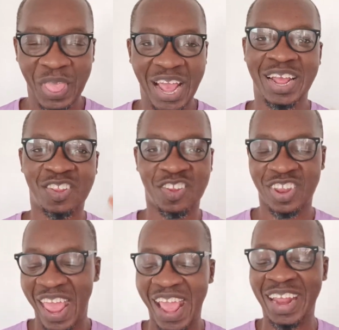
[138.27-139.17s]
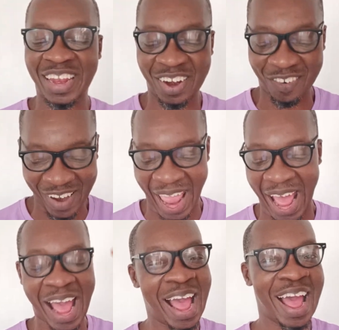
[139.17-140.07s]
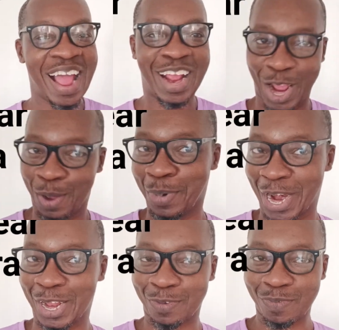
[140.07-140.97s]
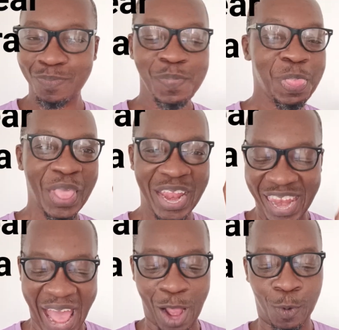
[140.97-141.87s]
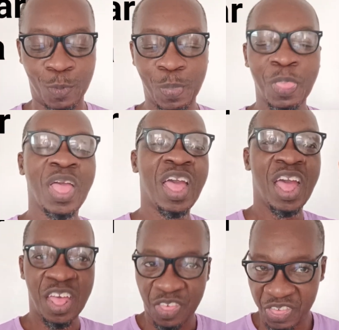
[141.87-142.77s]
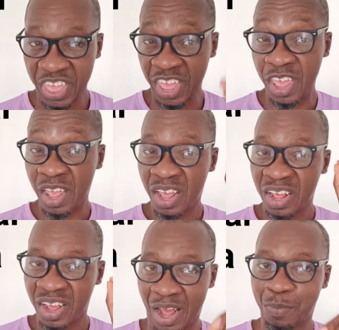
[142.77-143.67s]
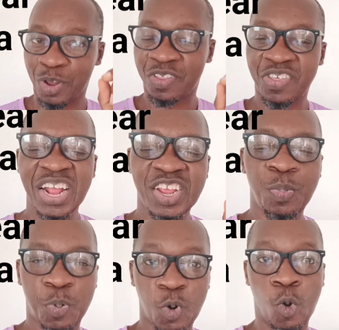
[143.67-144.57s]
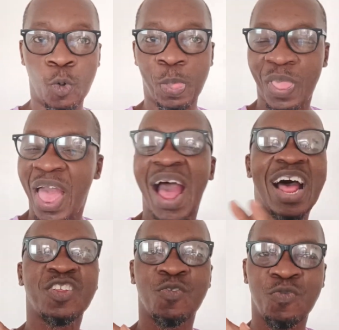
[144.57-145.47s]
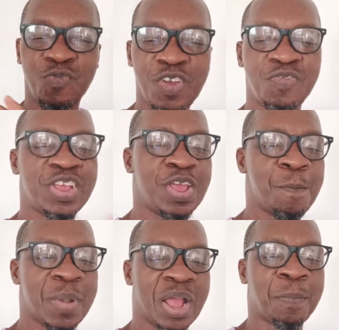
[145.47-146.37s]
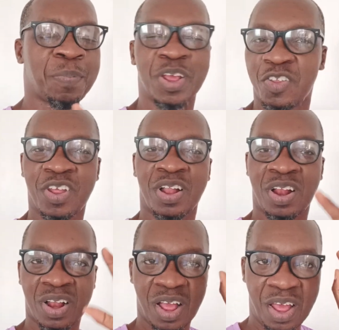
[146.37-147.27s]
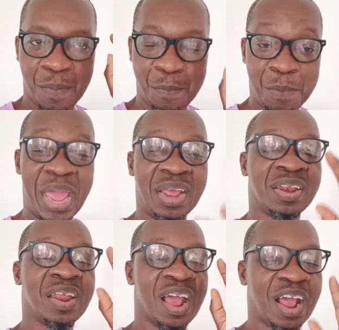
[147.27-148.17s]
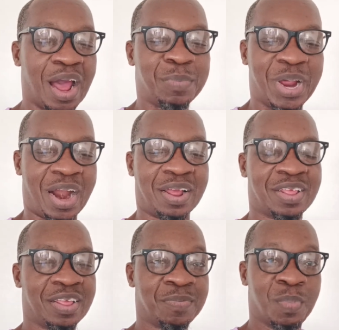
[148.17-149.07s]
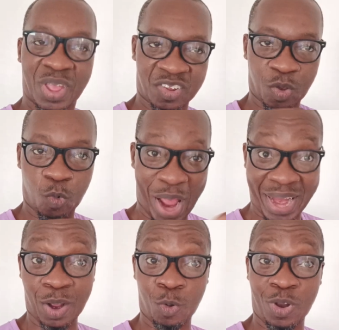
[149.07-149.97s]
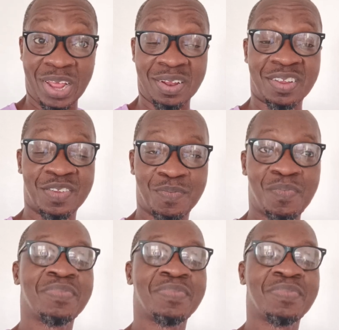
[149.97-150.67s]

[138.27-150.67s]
It's in the rear camera. Now, the Camon 30 Pro has a 50 megapixel main camera. It's a wide angle lens.